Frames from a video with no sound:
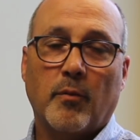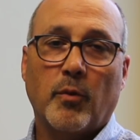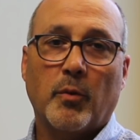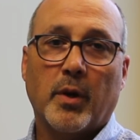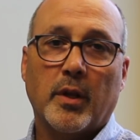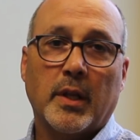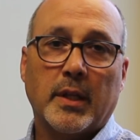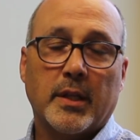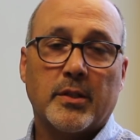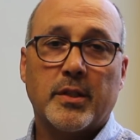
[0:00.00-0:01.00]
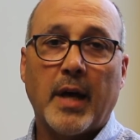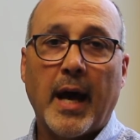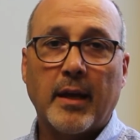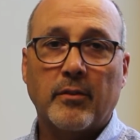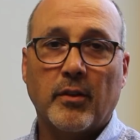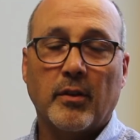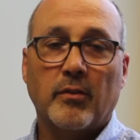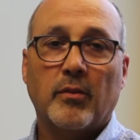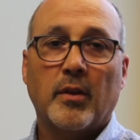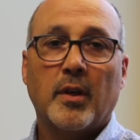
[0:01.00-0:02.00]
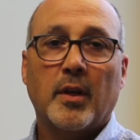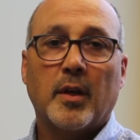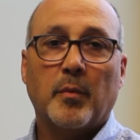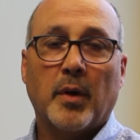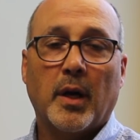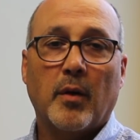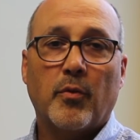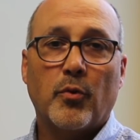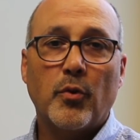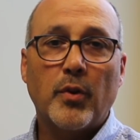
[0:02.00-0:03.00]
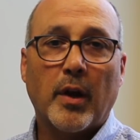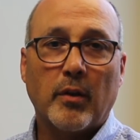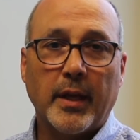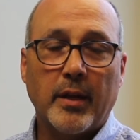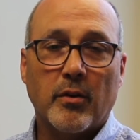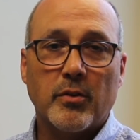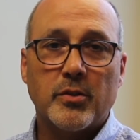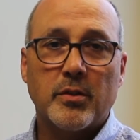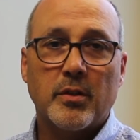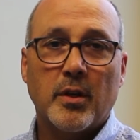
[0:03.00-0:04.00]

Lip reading: We want to enlist dioceses through their leaders